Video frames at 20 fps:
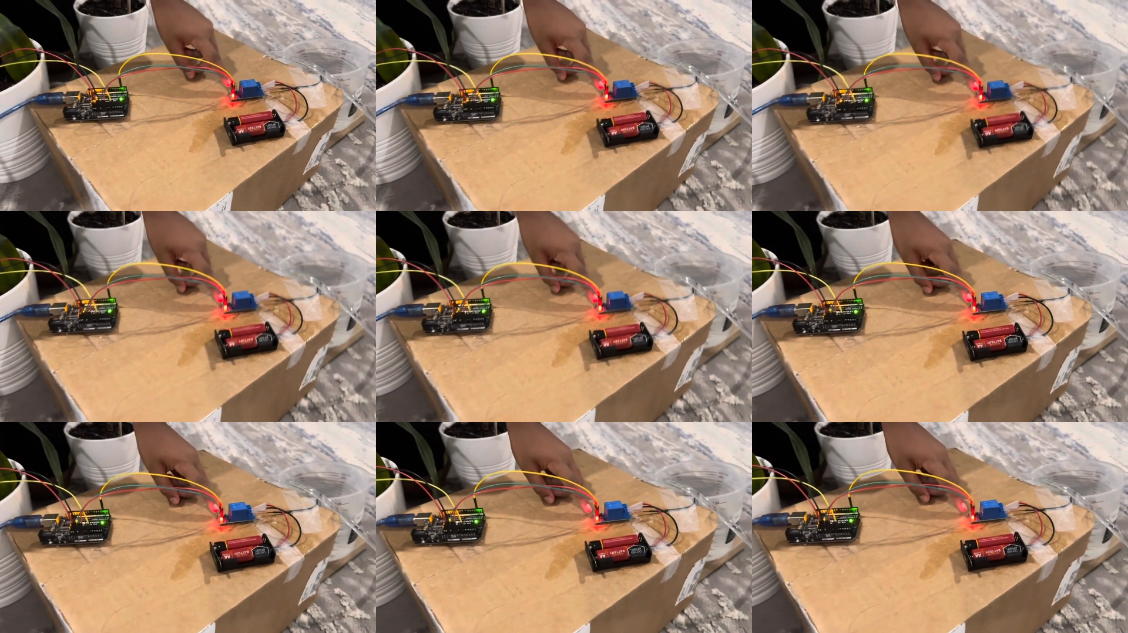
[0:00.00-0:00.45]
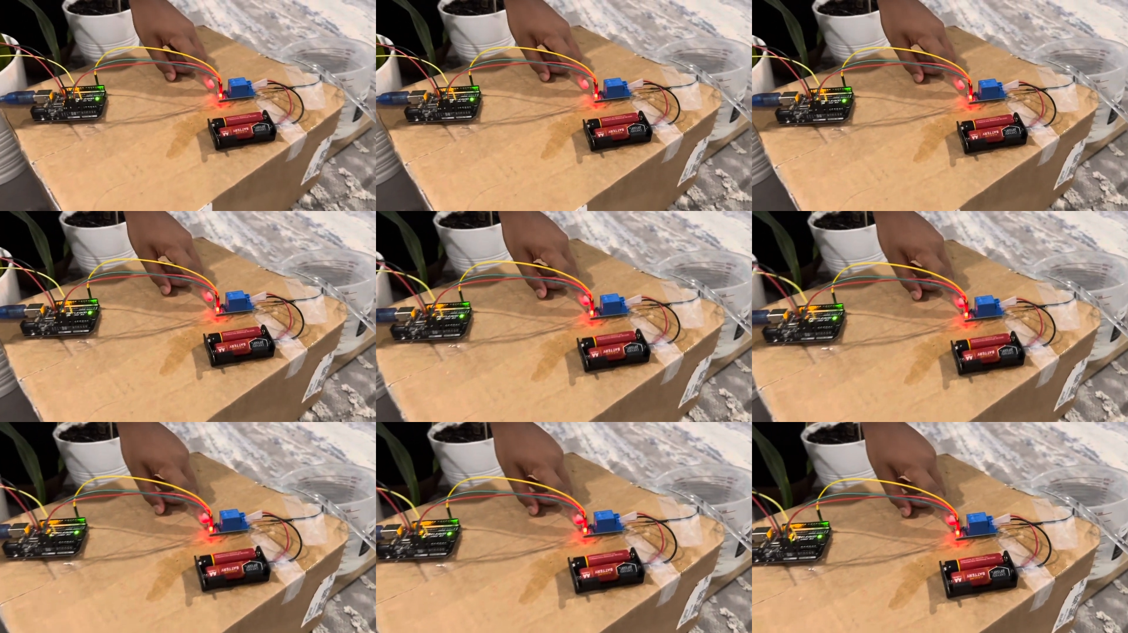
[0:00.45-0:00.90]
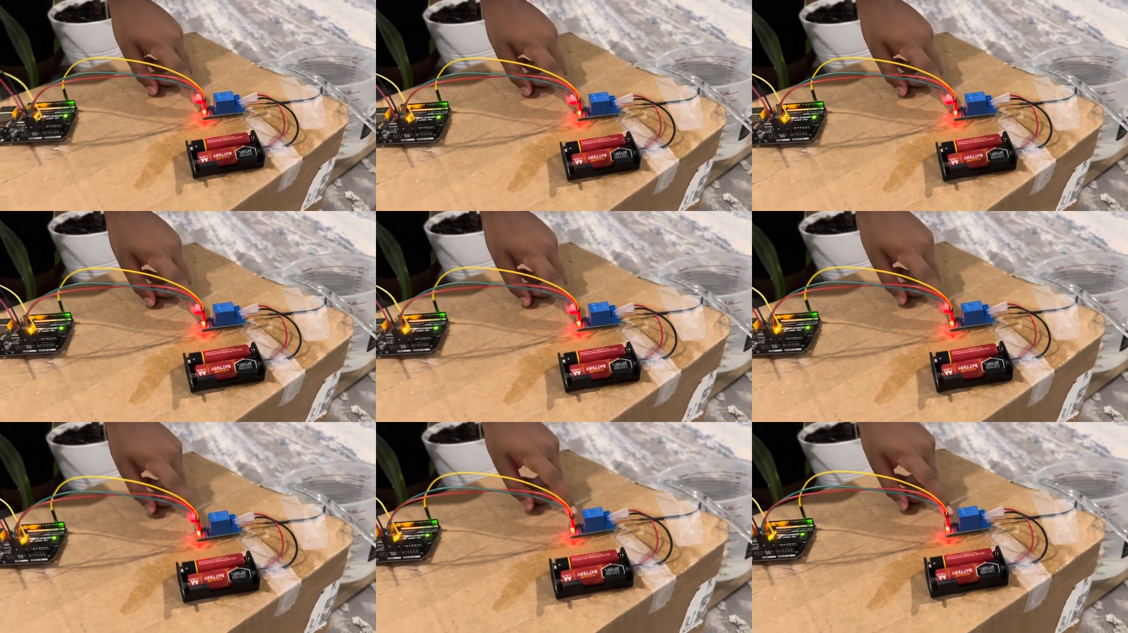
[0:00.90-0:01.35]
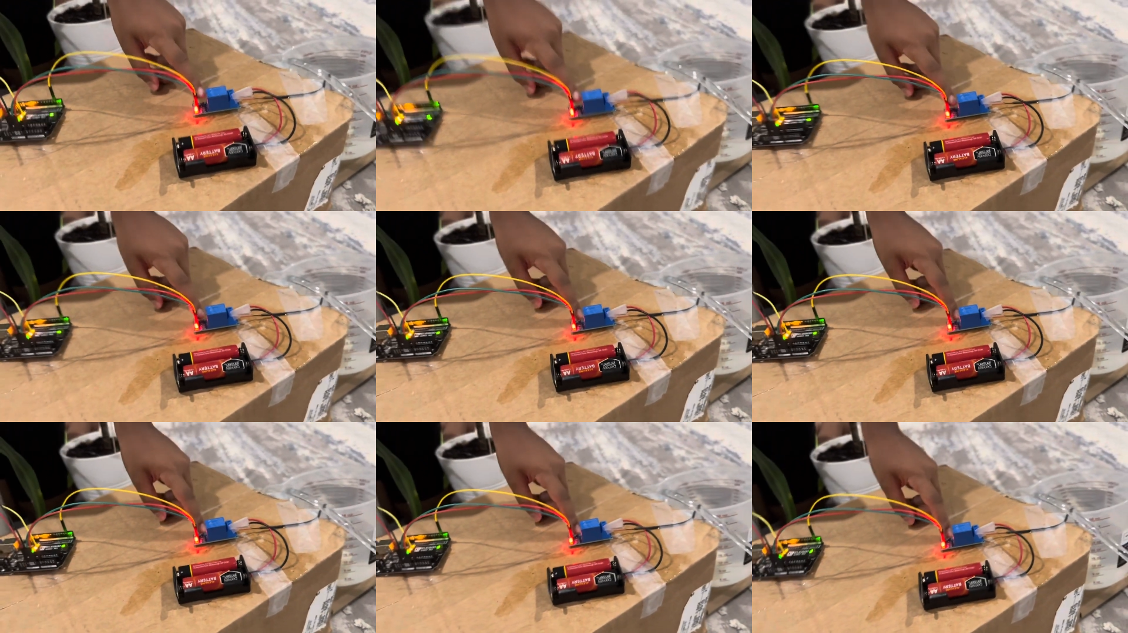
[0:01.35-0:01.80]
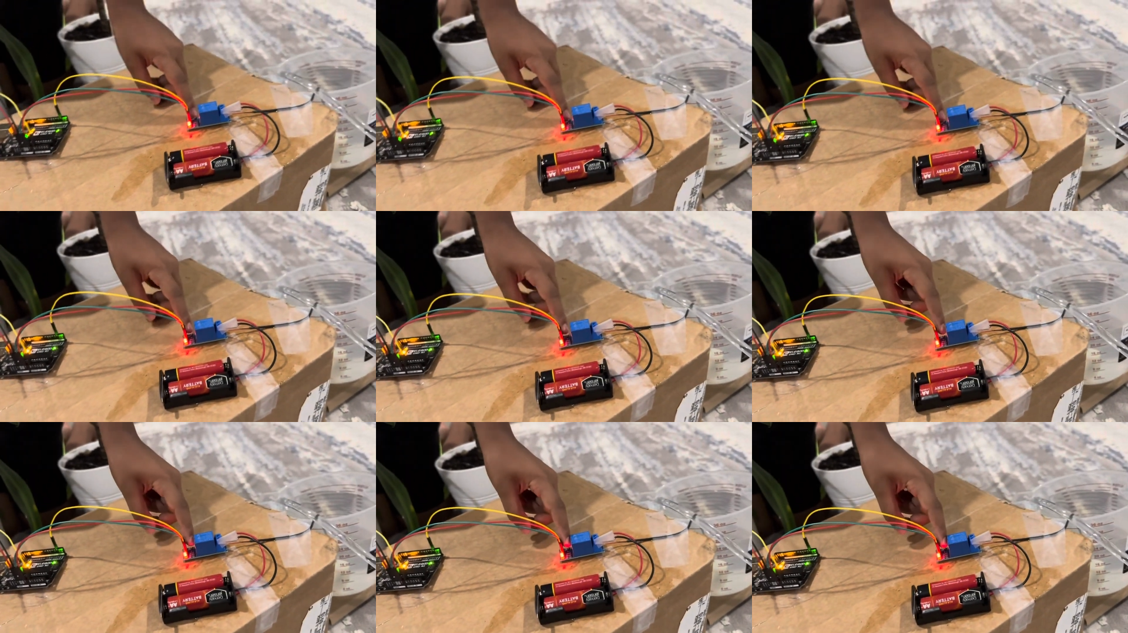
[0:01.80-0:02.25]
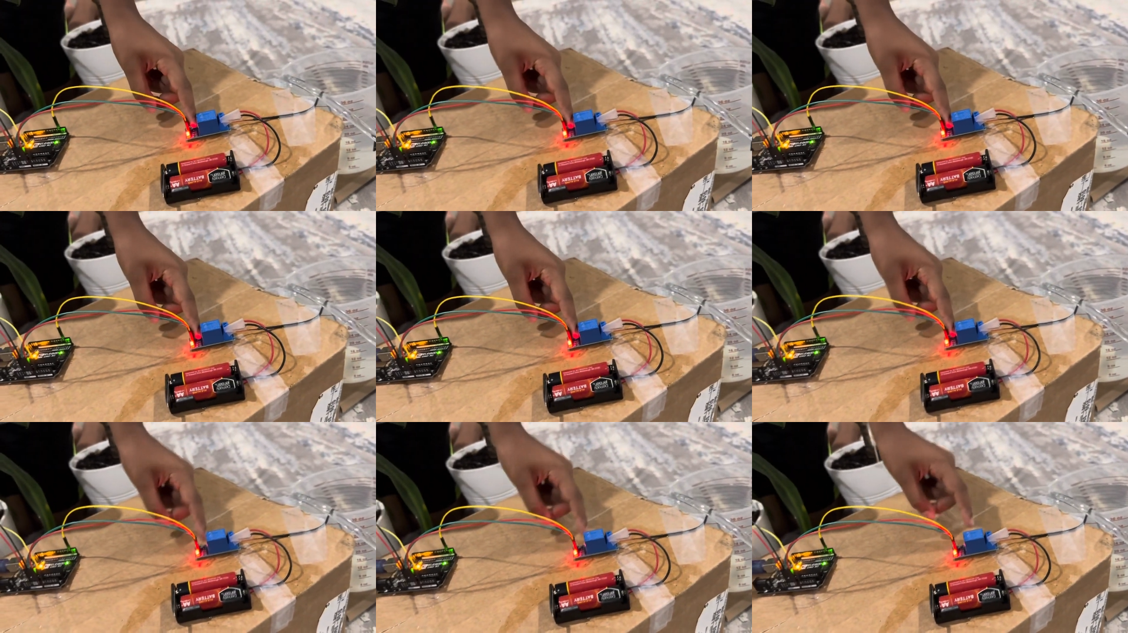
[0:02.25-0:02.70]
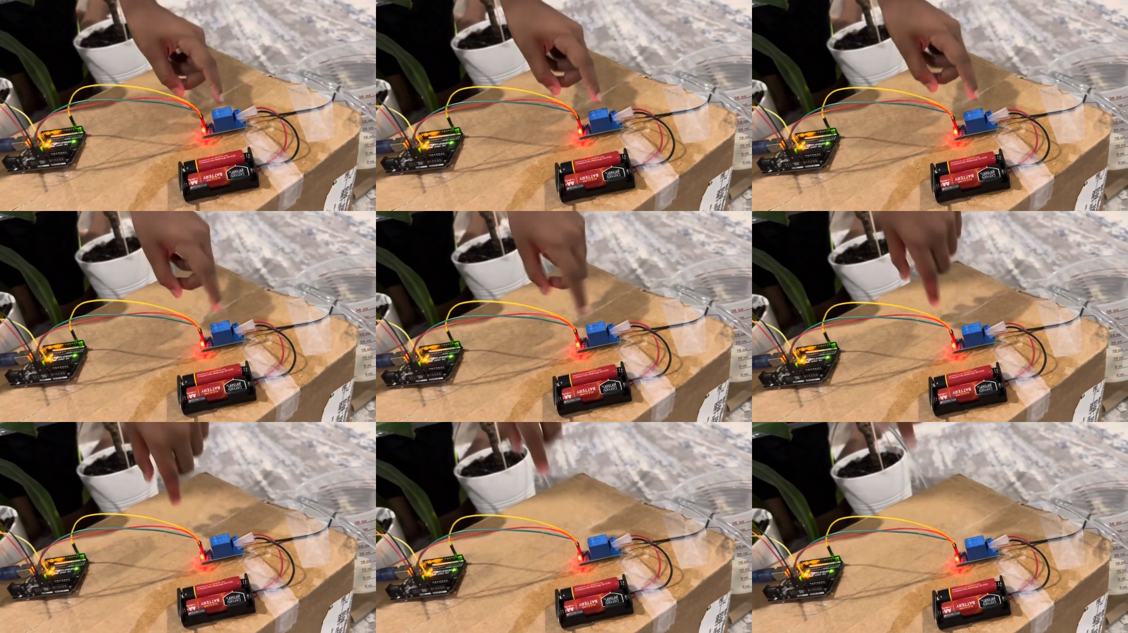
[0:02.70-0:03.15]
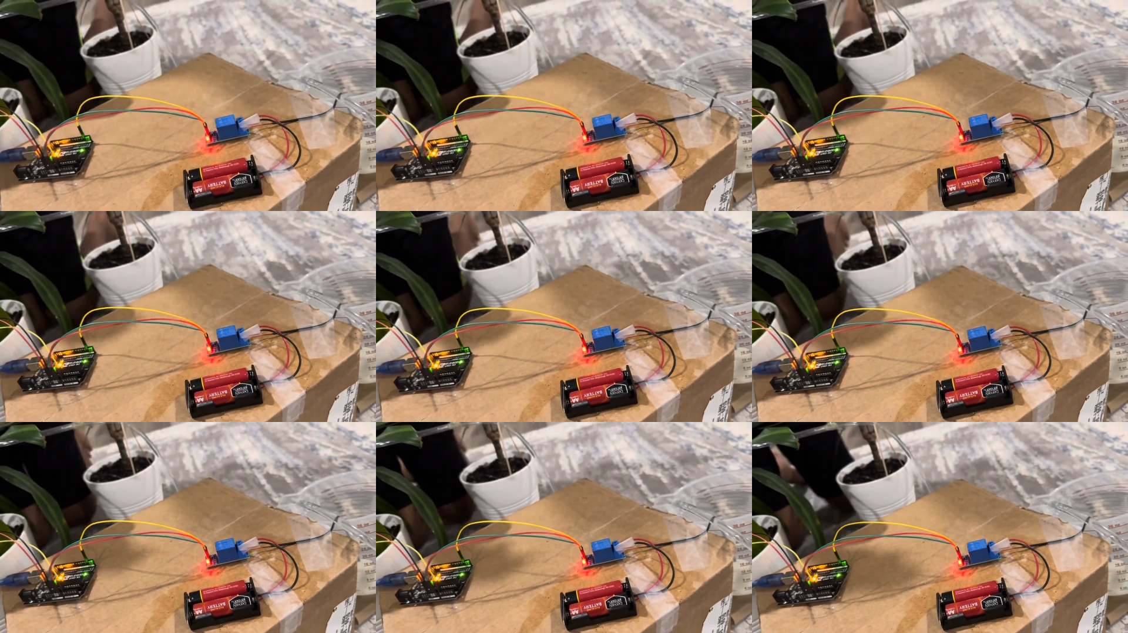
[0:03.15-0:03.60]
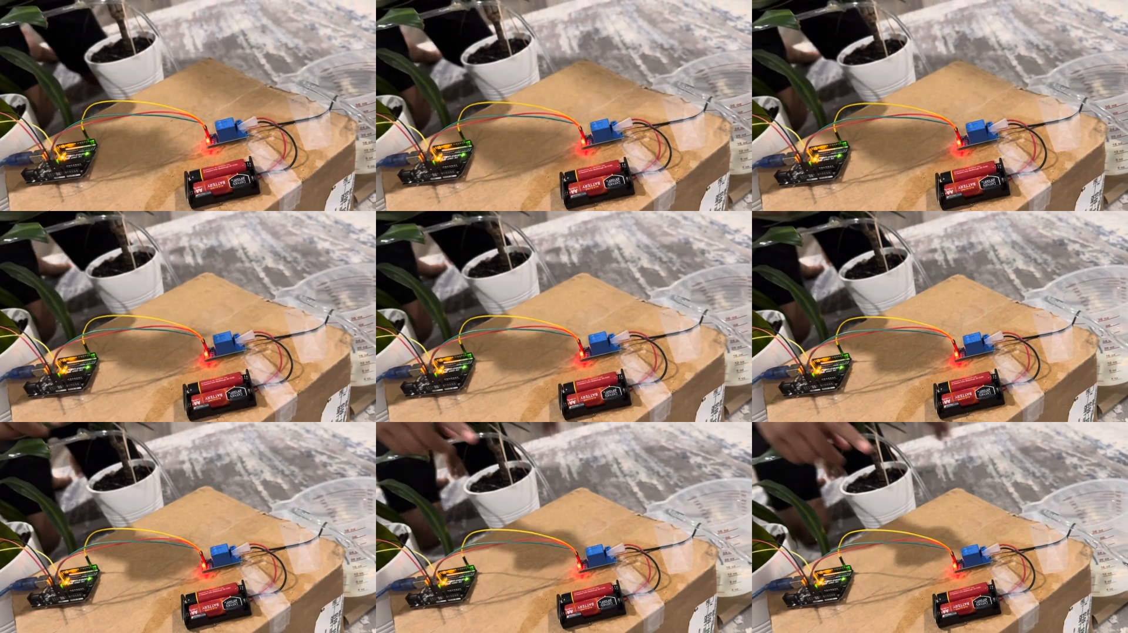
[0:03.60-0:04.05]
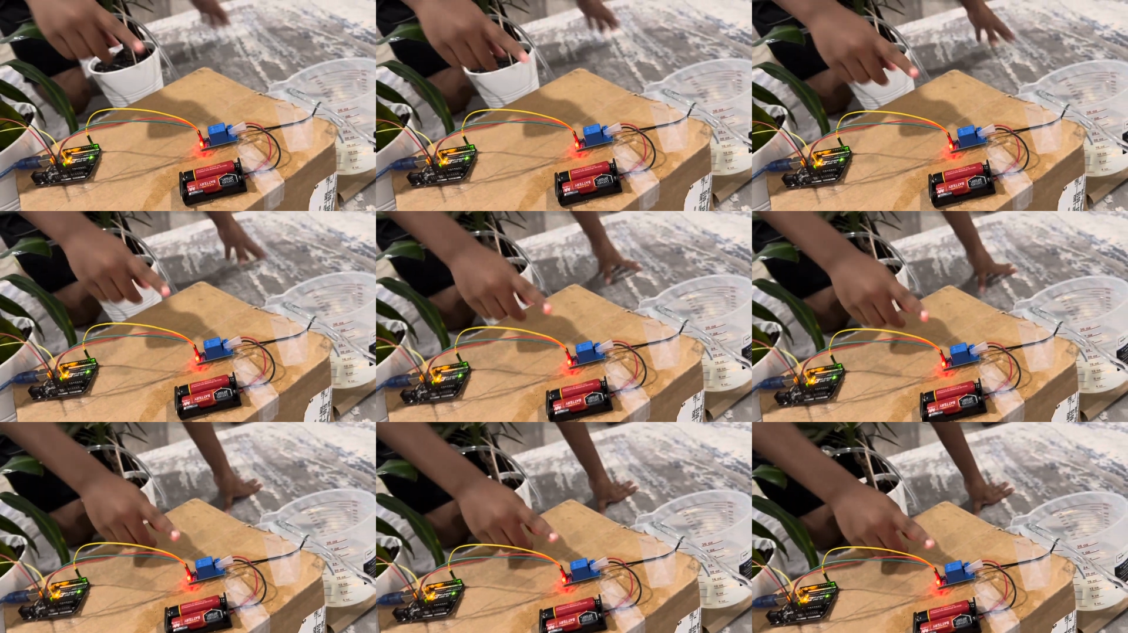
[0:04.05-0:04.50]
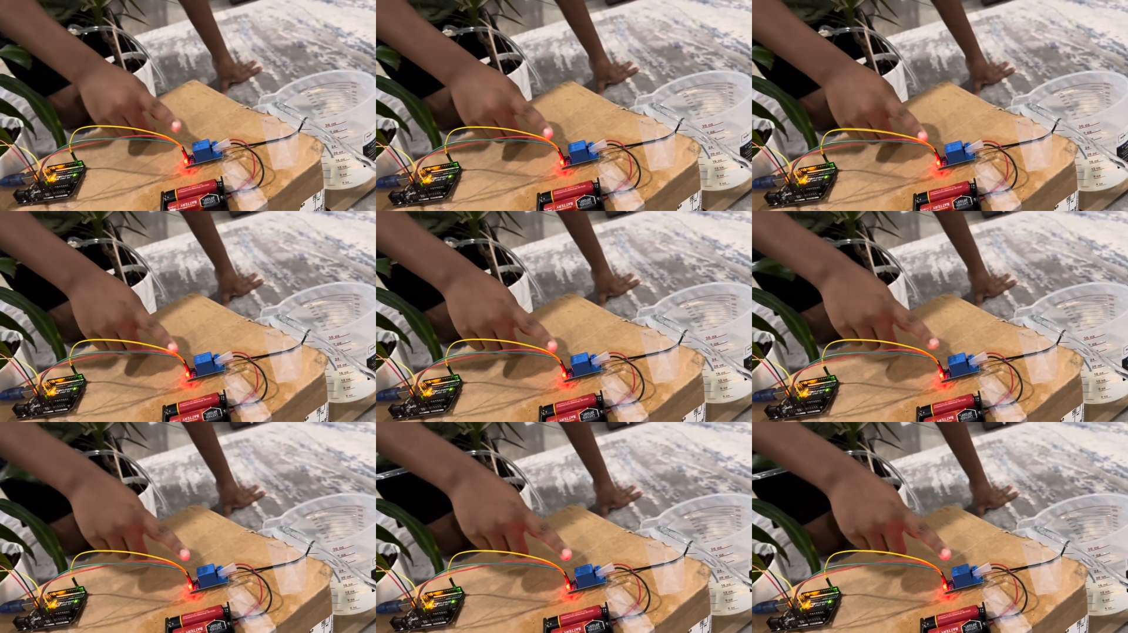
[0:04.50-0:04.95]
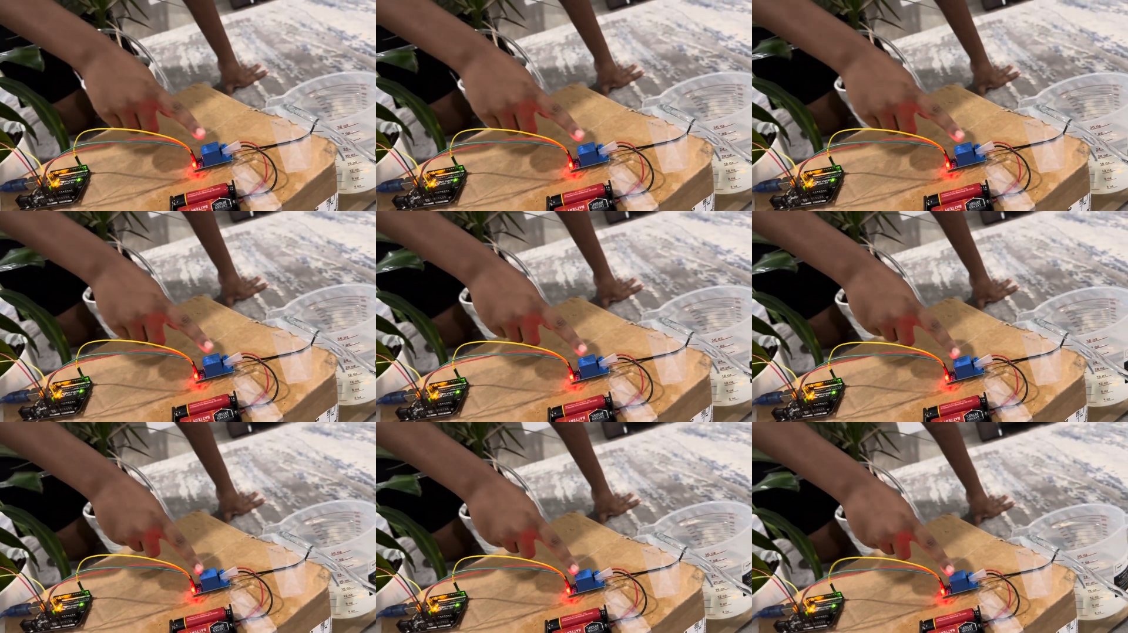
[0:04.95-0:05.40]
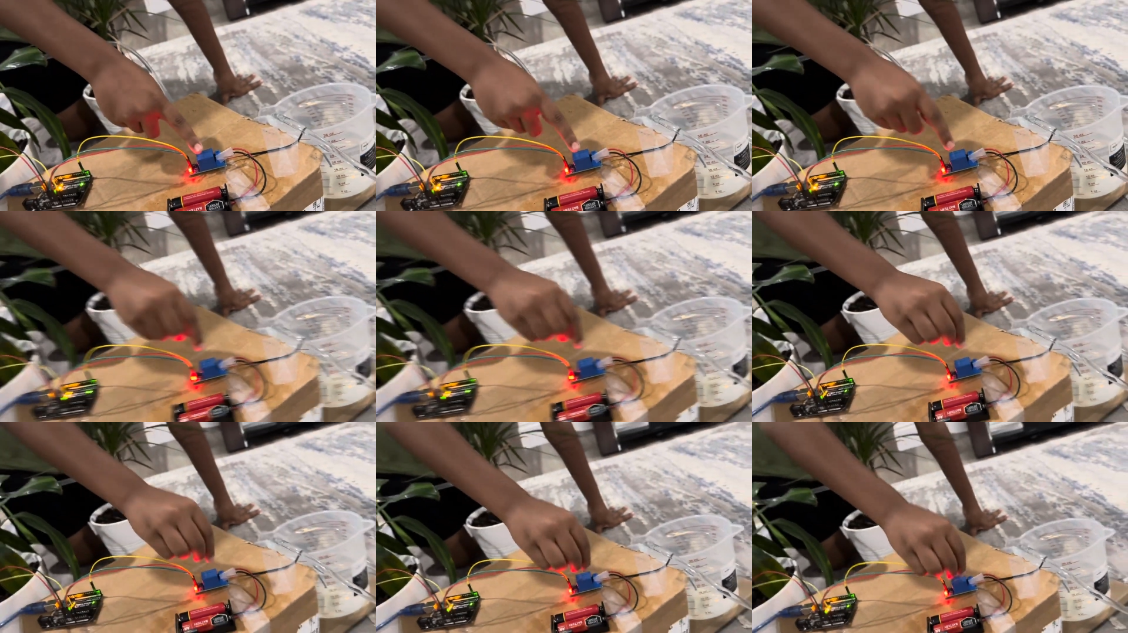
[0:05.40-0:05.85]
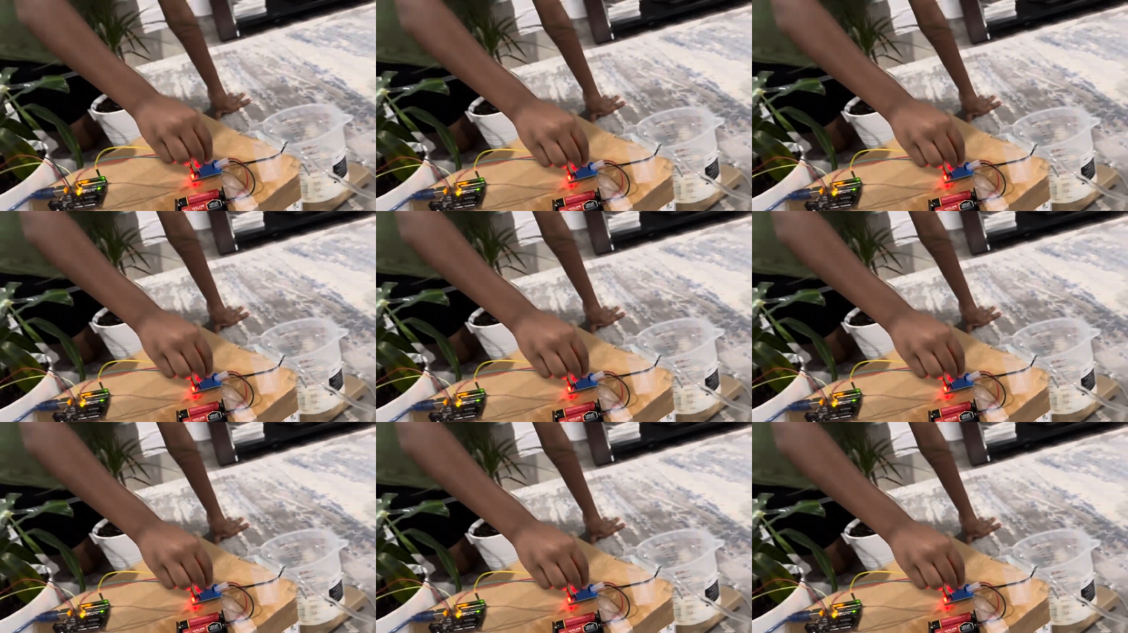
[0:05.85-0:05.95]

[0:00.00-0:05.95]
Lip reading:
(no speaker visible)